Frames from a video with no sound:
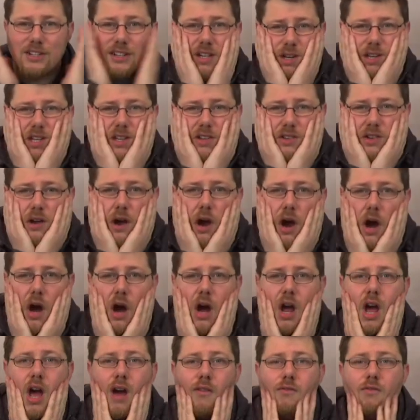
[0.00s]
And it's,
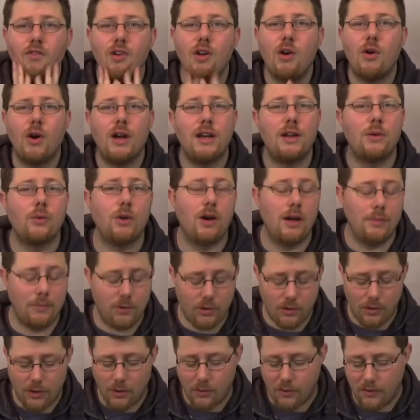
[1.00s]
I have no idea what I'm
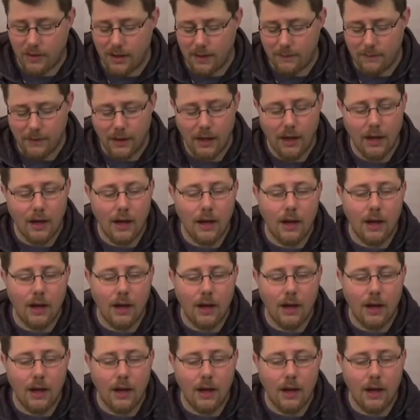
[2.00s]
doing with it.